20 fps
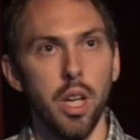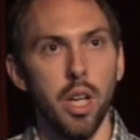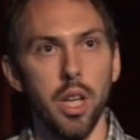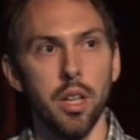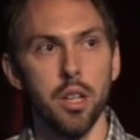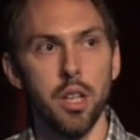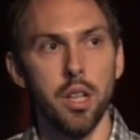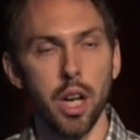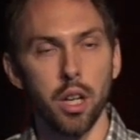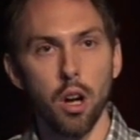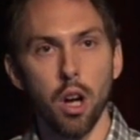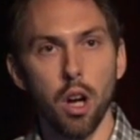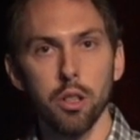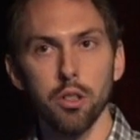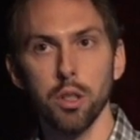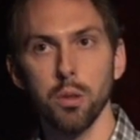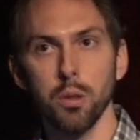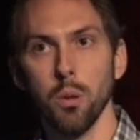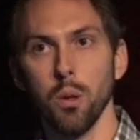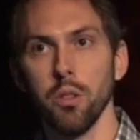In the
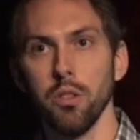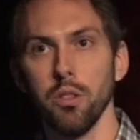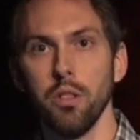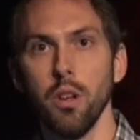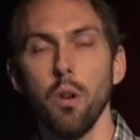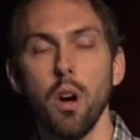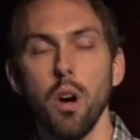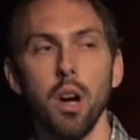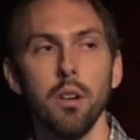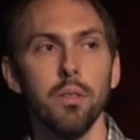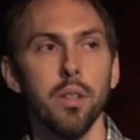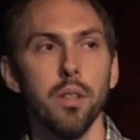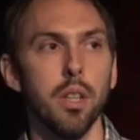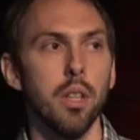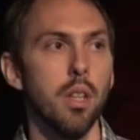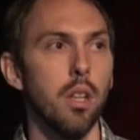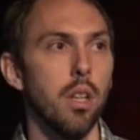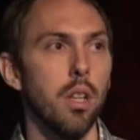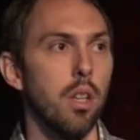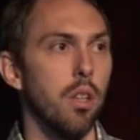technology world, so often,